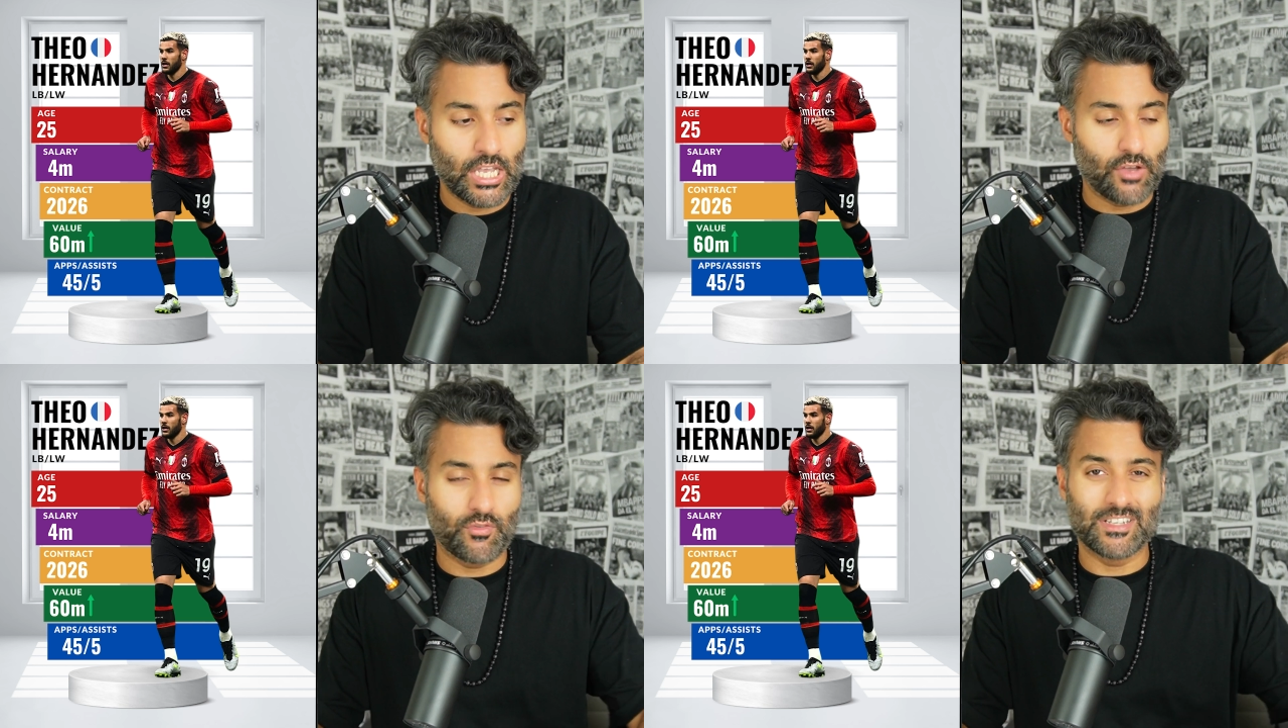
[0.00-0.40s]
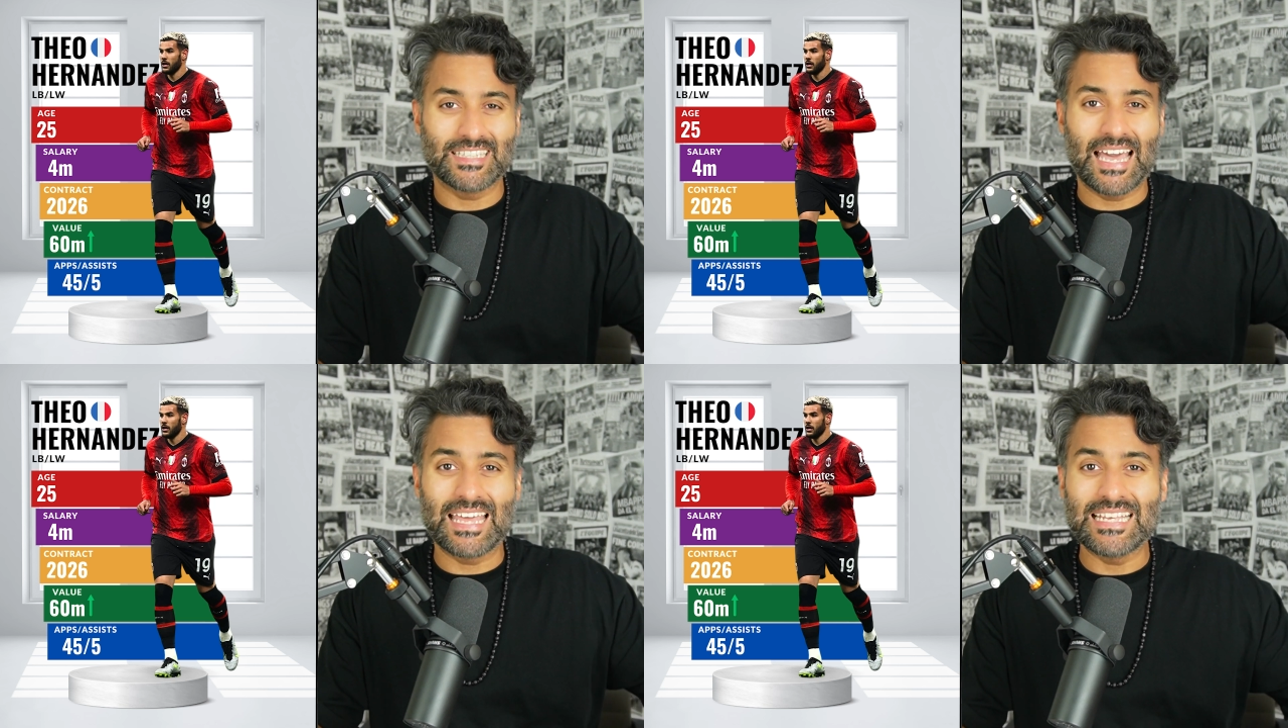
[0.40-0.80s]
if it
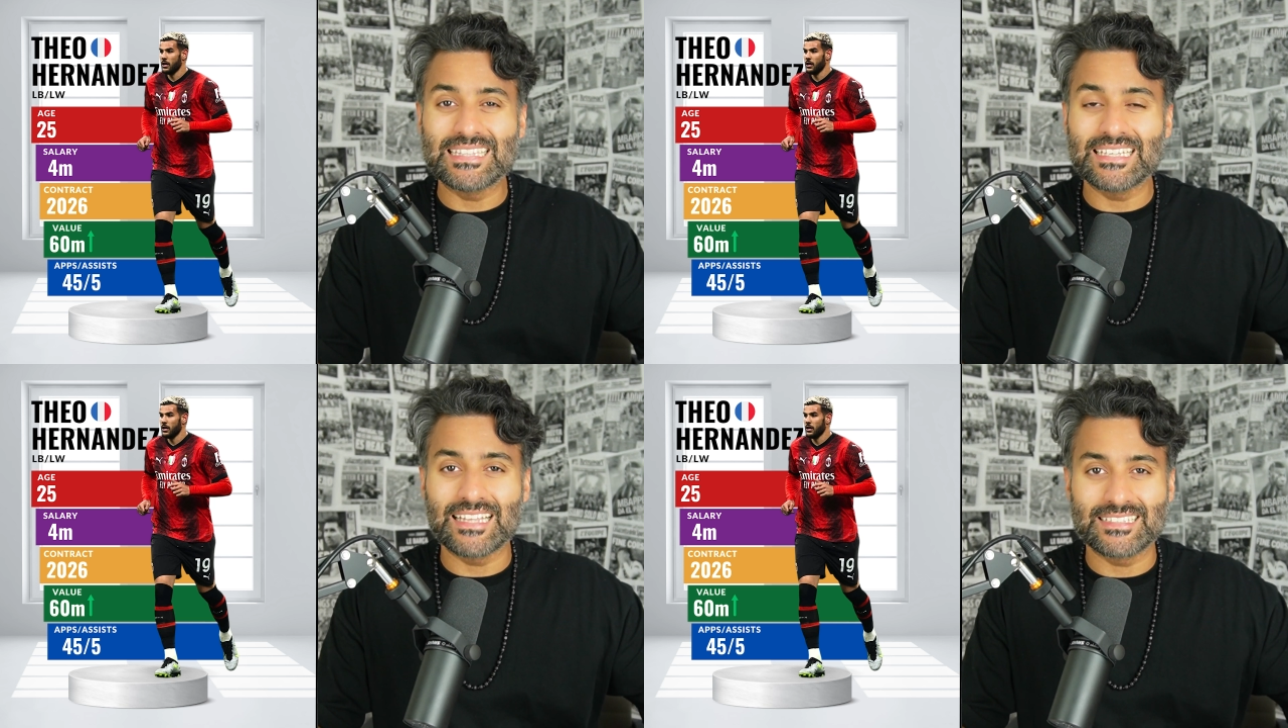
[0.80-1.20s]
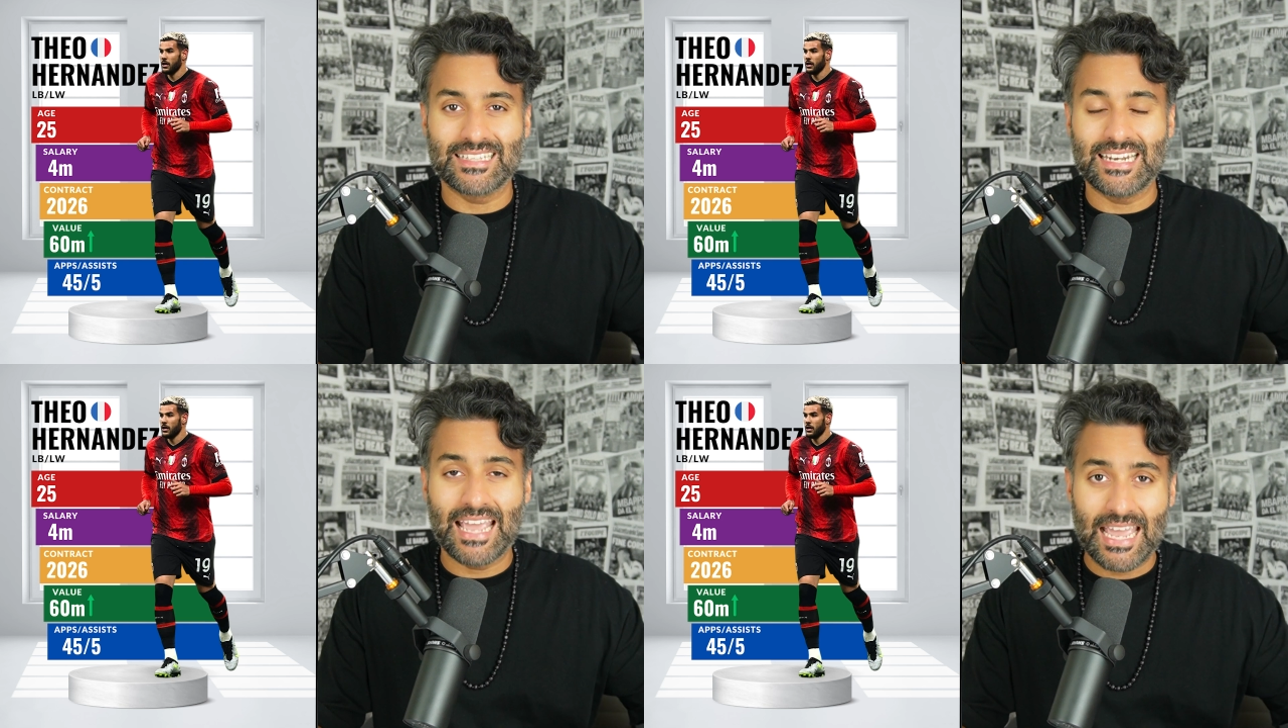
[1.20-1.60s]
is anything less
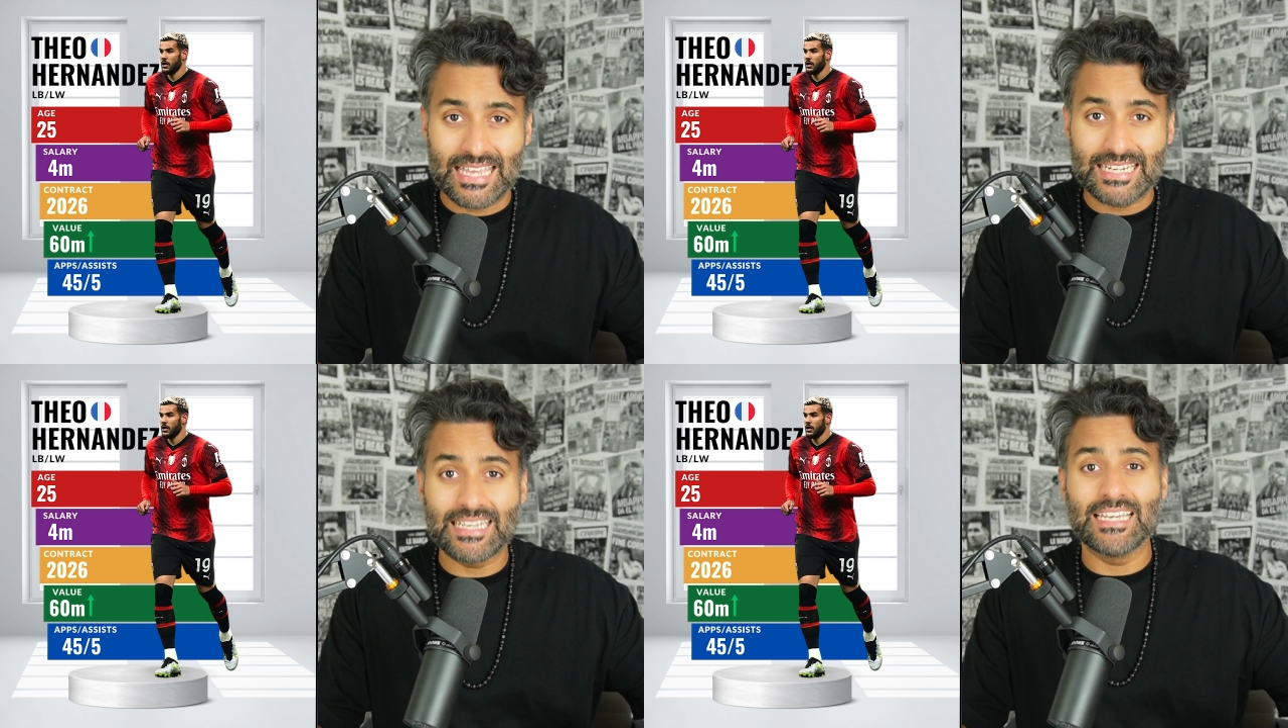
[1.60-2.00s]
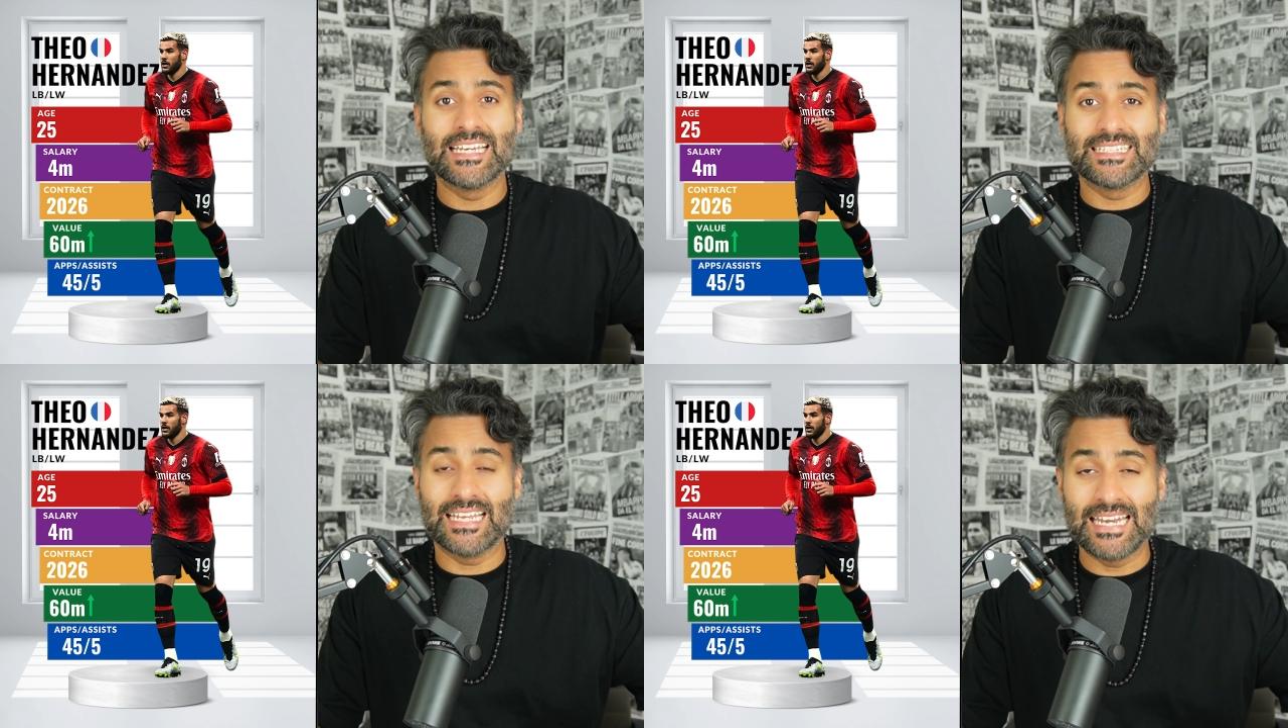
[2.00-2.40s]
than 80
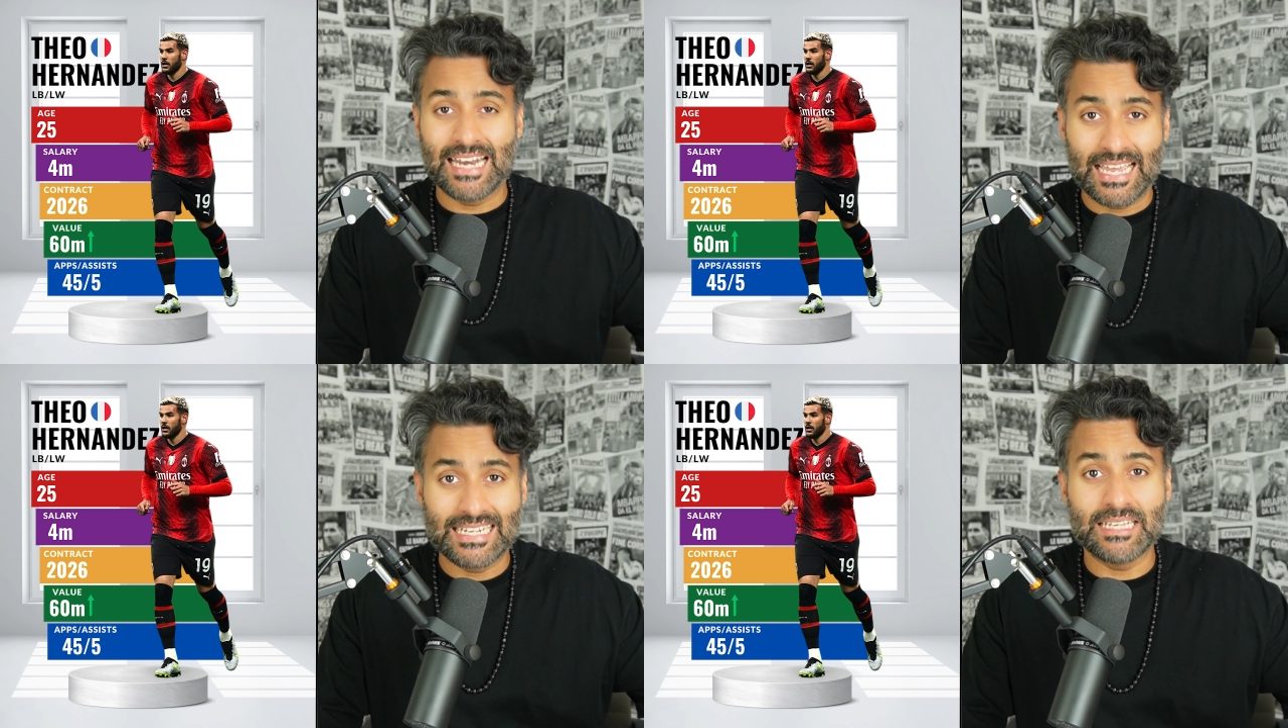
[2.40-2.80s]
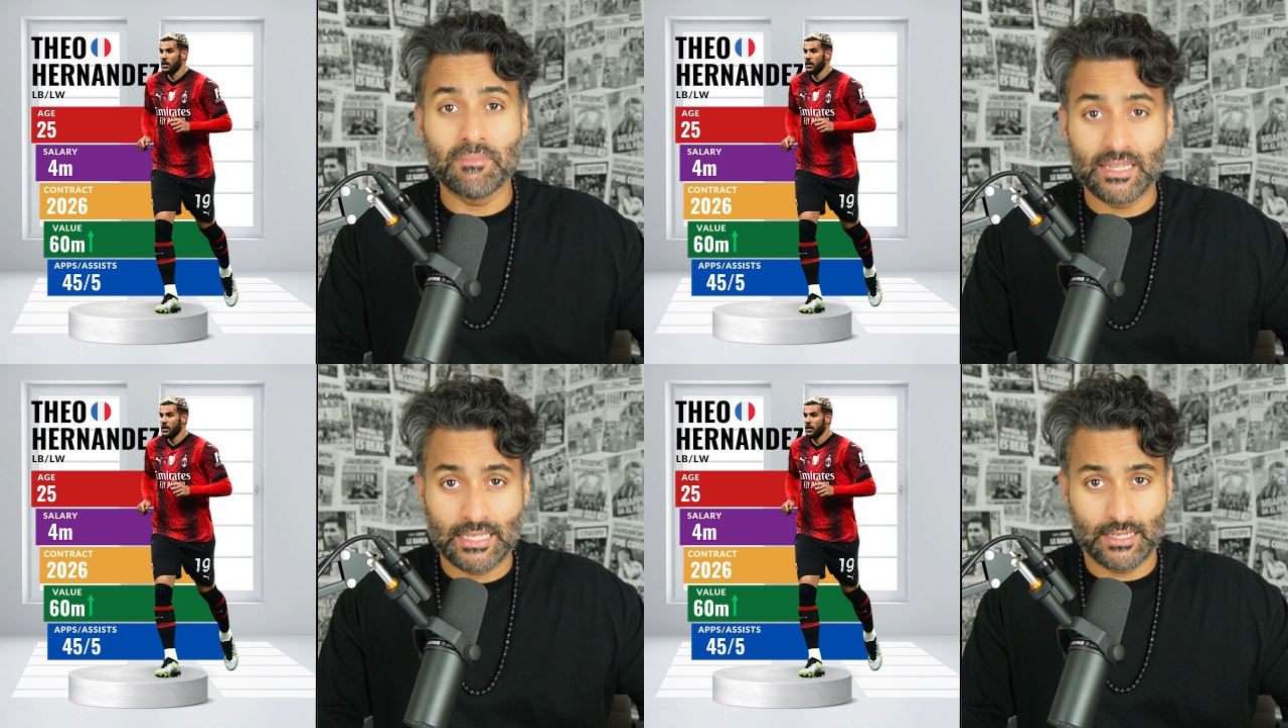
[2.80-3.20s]
to 90
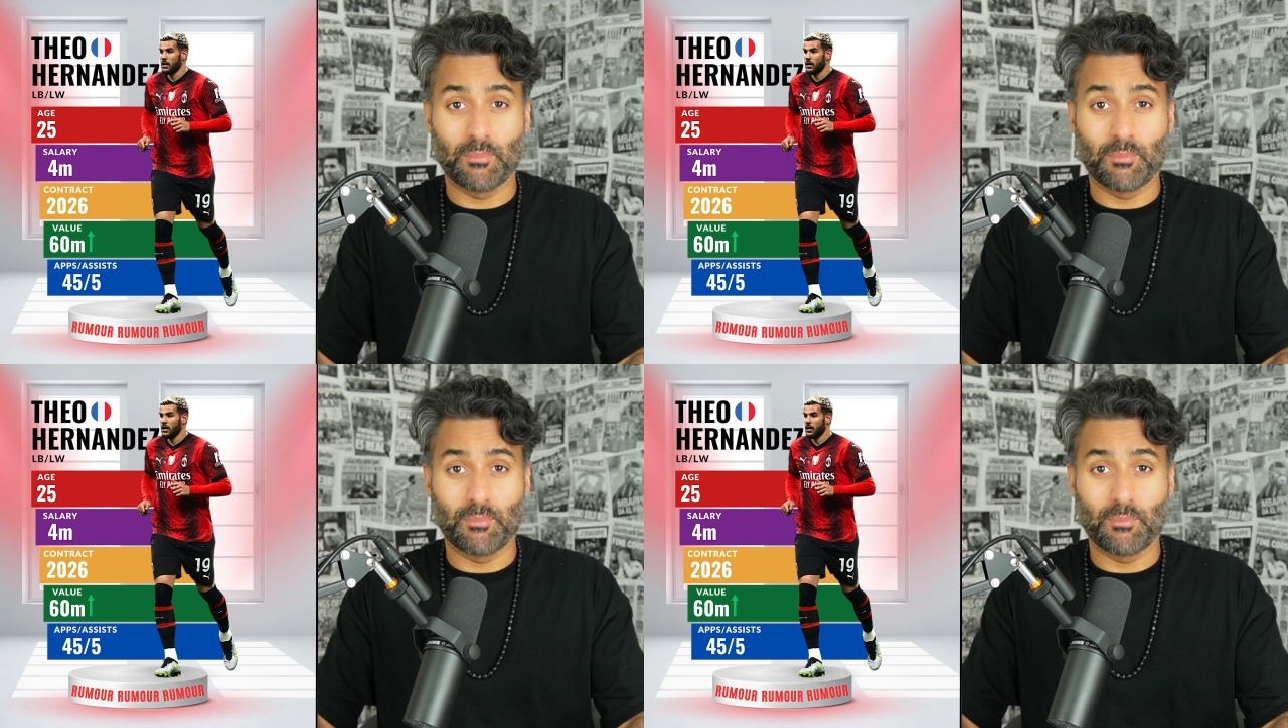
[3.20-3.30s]
million.